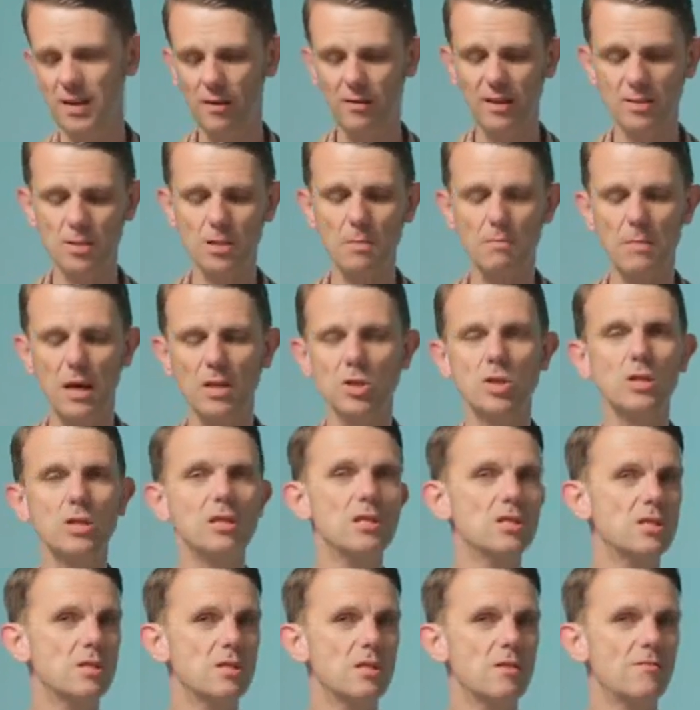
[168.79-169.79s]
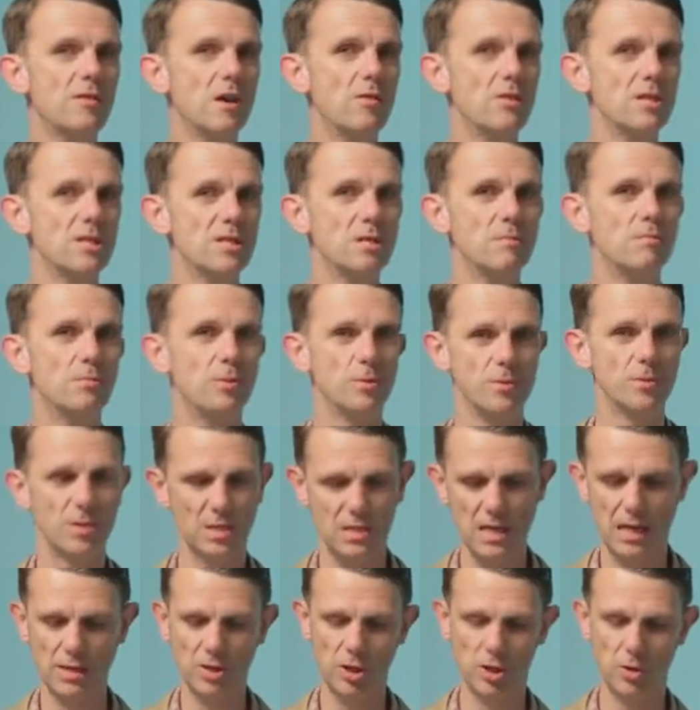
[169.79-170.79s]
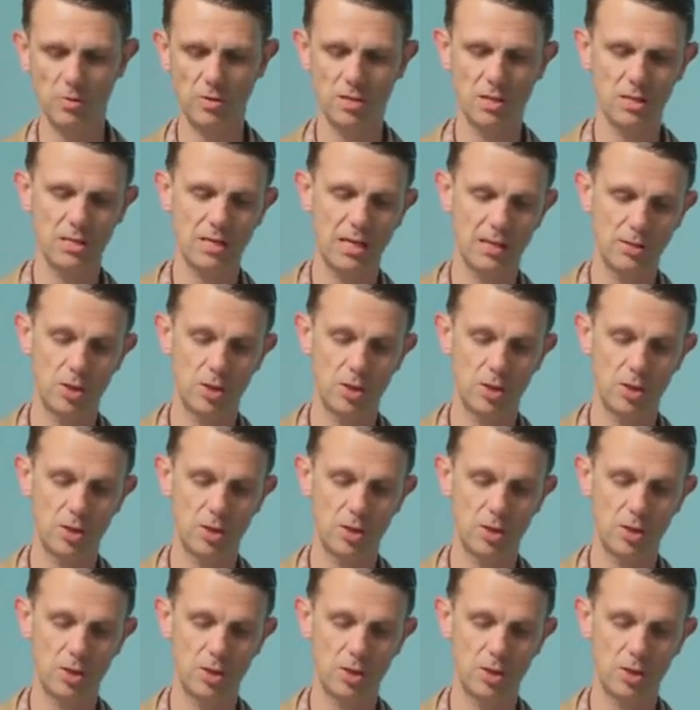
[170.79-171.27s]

Now let's imagine this is a very simple statute,